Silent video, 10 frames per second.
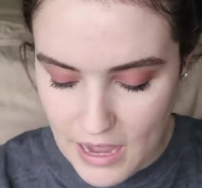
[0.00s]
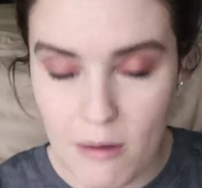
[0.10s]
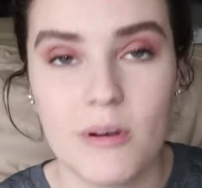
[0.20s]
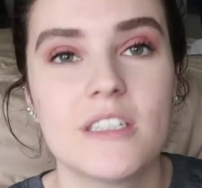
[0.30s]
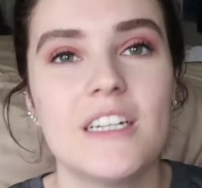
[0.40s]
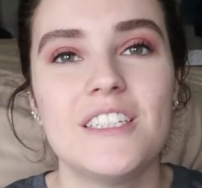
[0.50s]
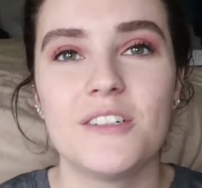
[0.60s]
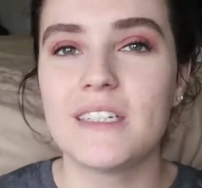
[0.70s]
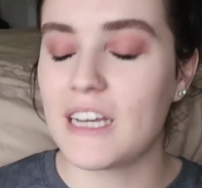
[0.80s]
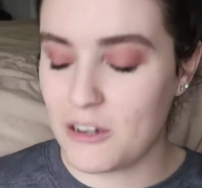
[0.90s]
I was going to do
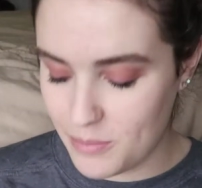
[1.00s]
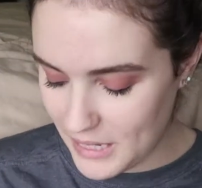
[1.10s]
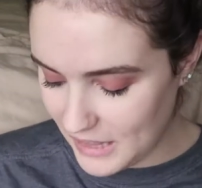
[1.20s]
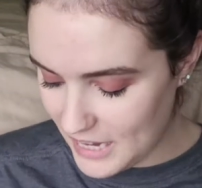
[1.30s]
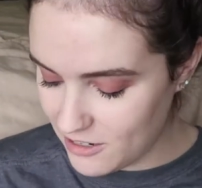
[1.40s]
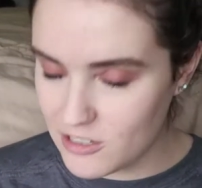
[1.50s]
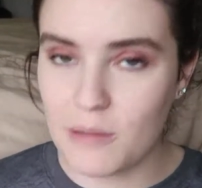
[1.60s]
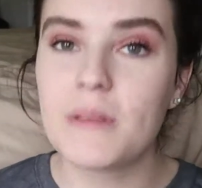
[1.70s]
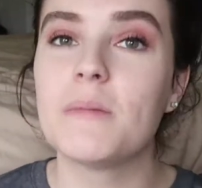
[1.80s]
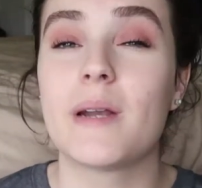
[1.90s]
it like on my leg or
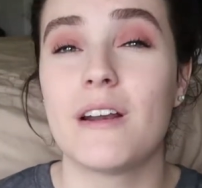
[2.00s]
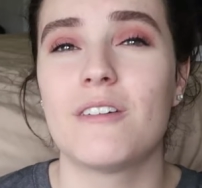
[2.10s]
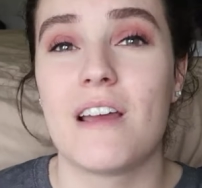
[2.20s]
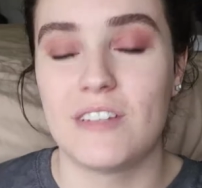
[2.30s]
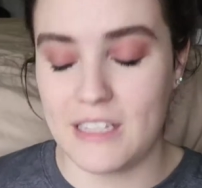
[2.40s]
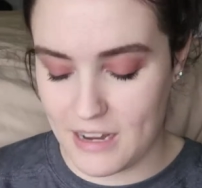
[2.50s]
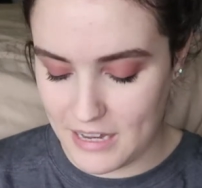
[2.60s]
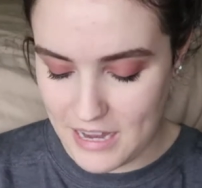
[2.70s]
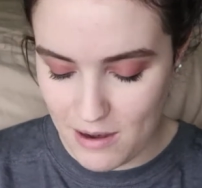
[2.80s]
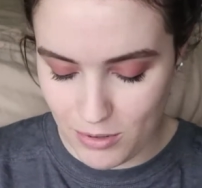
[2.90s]
something, but I don't have a
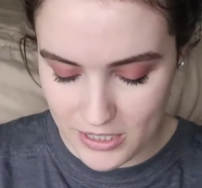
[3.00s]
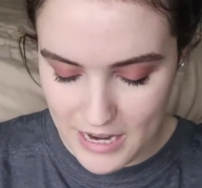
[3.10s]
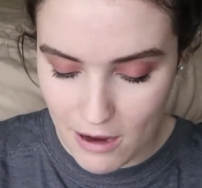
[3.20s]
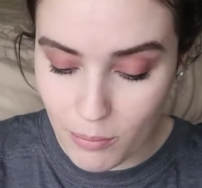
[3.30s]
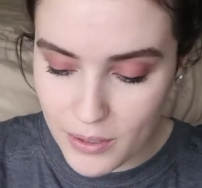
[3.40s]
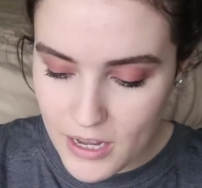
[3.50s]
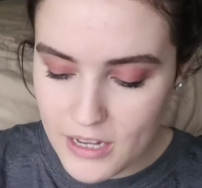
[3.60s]
second camera to help.